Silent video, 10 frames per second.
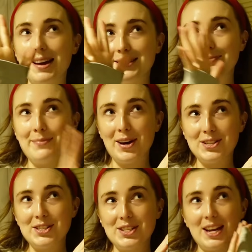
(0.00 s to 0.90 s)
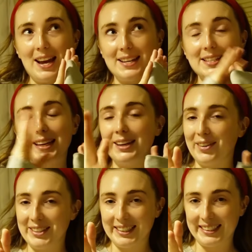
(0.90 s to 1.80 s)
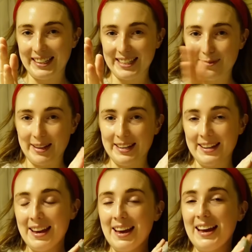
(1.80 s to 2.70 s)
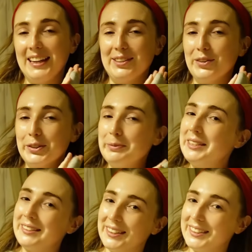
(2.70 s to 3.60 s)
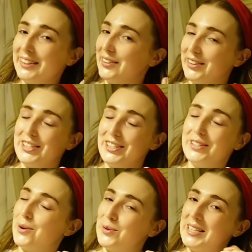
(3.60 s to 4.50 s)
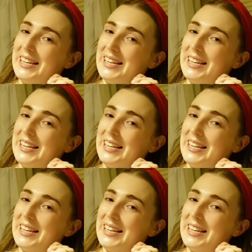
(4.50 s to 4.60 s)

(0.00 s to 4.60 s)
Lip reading: As much as a chaotic day it's been, it's also been such a gorgeous cozy